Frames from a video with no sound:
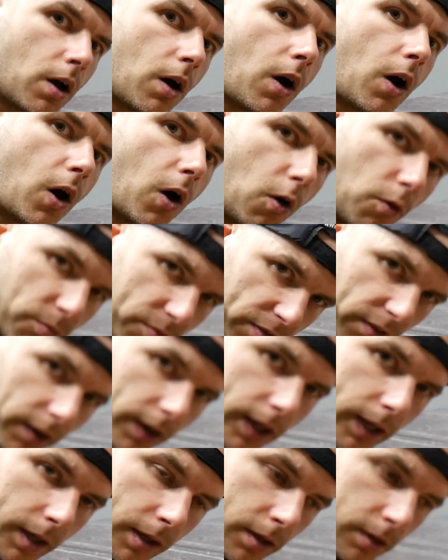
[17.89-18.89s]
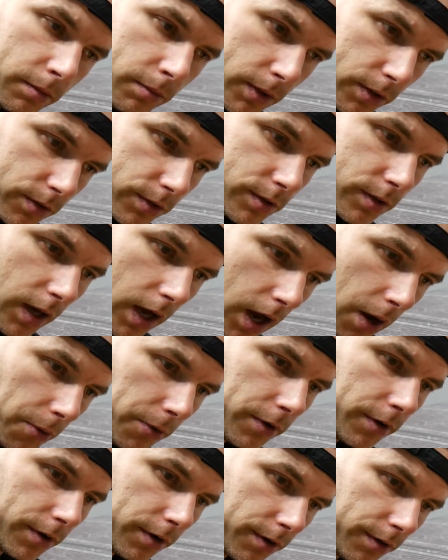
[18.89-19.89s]
hopefully, because
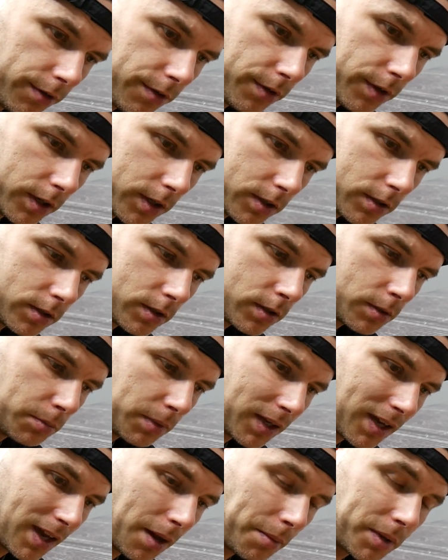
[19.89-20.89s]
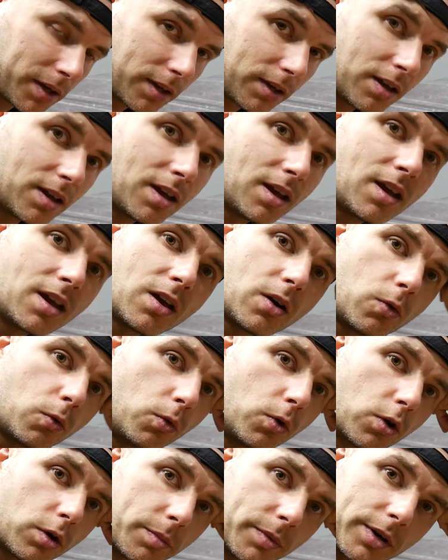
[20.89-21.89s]
our earth is becoming
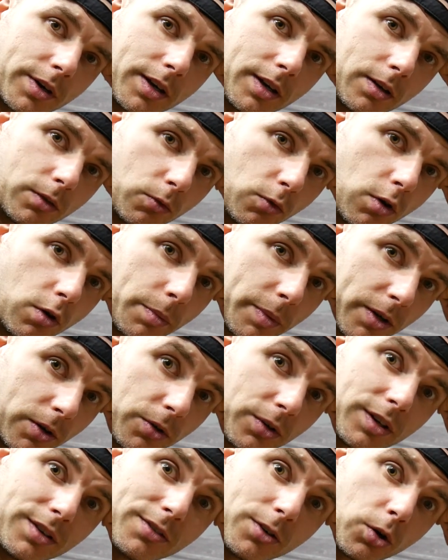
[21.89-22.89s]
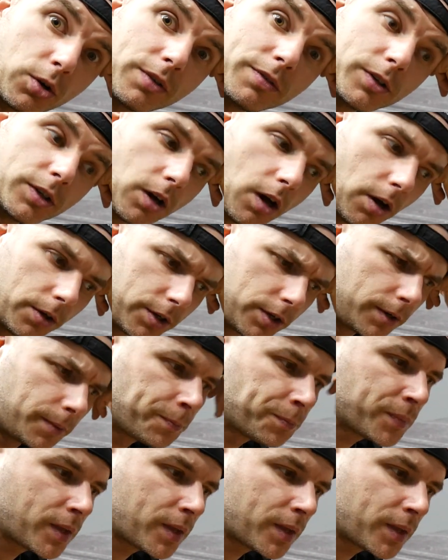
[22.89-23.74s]
warmer and warmer, or even hotter.